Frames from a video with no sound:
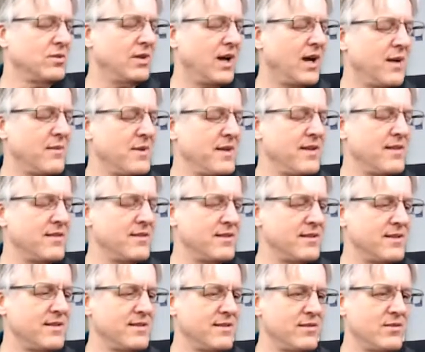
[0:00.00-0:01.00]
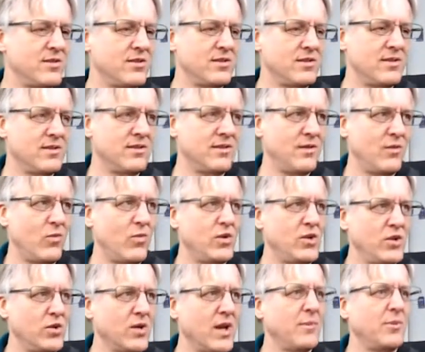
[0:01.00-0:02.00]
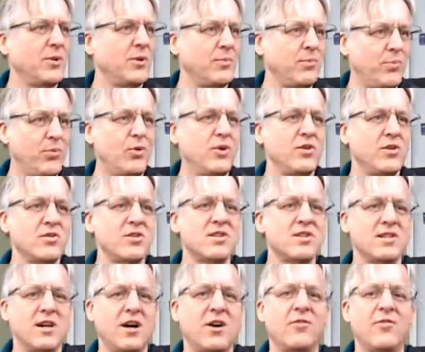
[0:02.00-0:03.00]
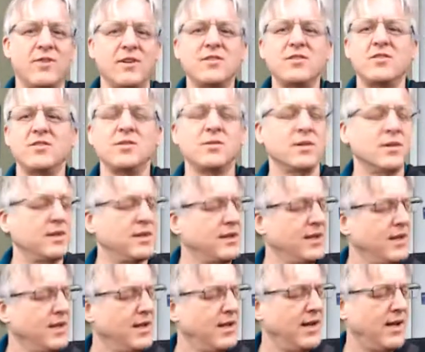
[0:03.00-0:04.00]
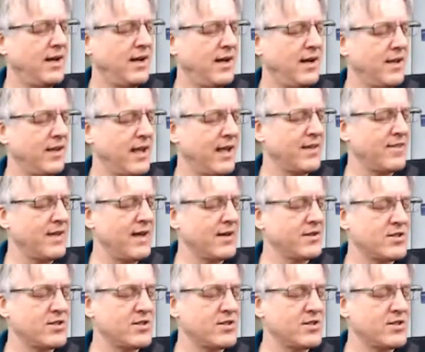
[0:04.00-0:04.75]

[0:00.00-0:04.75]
I mean, when you're able to put yourself into it, like that.